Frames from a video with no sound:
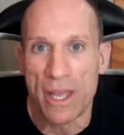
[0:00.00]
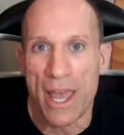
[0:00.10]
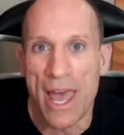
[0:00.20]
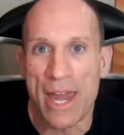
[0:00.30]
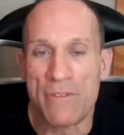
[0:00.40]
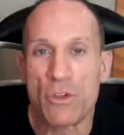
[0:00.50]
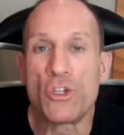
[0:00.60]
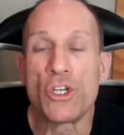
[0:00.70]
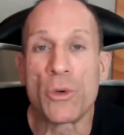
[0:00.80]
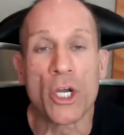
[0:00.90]
And if you
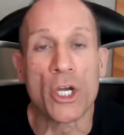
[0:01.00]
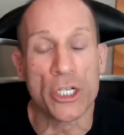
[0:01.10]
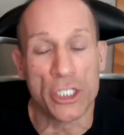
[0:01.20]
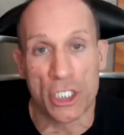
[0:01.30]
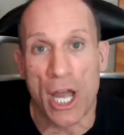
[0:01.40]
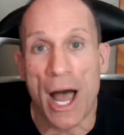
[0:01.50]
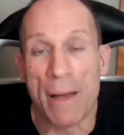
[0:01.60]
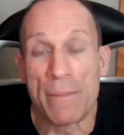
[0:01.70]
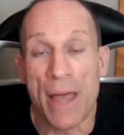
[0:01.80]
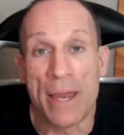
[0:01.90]
do a good job
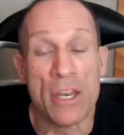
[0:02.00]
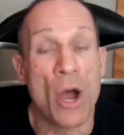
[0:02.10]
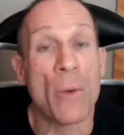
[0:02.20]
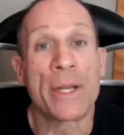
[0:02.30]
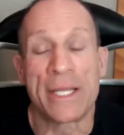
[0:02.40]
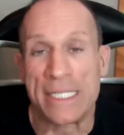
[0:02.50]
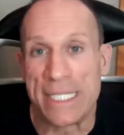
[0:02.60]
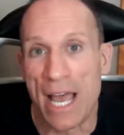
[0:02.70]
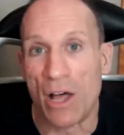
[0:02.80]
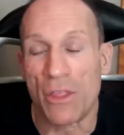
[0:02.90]
and no one can
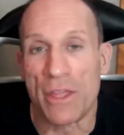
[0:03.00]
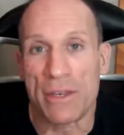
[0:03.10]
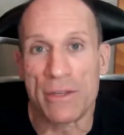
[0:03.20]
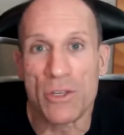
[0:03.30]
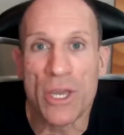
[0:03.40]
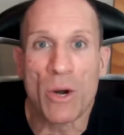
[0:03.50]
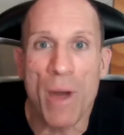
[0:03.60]
tell, then you get away